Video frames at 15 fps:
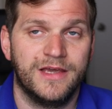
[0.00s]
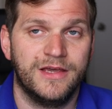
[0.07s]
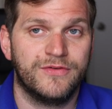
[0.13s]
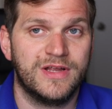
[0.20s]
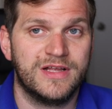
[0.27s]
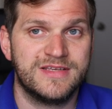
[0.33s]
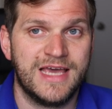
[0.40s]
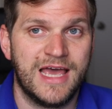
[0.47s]
If
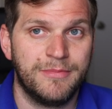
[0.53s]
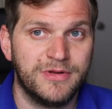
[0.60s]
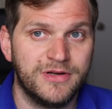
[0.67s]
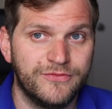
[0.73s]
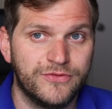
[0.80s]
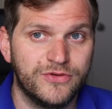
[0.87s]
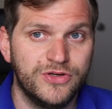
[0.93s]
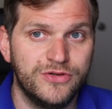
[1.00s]
that's
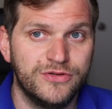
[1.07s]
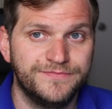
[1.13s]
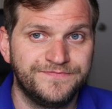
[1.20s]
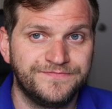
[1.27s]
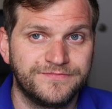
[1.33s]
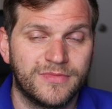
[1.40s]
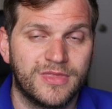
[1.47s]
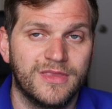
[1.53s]
happened for you,
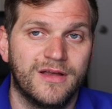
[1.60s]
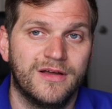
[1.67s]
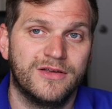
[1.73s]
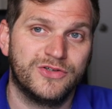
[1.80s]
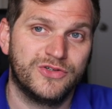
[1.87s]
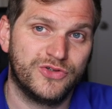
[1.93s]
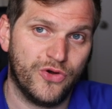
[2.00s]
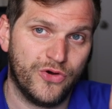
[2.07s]

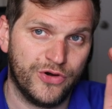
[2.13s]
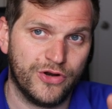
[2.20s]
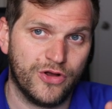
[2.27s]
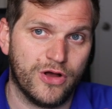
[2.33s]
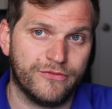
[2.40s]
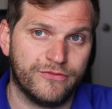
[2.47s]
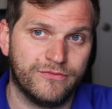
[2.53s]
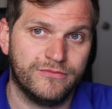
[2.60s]
turn it
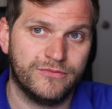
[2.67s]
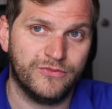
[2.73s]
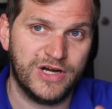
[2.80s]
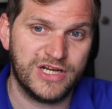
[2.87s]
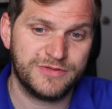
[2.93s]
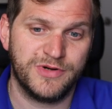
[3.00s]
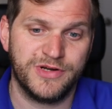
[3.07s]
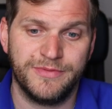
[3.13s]
off.
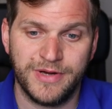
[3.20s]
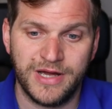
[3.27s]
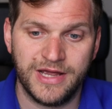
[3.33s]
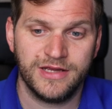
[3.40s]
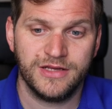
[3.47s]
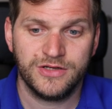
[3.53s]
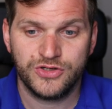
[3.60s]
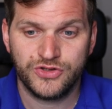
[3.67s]
Raspberry
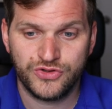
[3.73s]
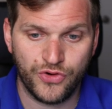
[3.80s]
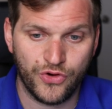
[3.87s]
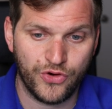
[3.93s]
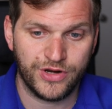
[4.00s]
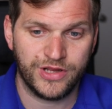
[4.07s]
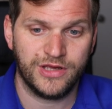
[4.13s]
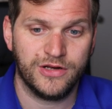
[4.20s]
Pi,
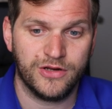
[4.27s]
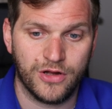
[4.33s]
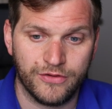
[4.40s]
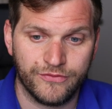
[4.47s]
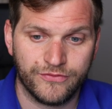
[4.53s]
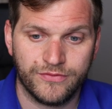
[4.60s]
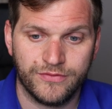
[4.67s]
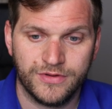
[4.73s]
turning it
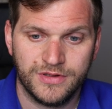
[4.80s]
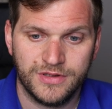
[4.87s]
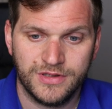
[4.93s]
off.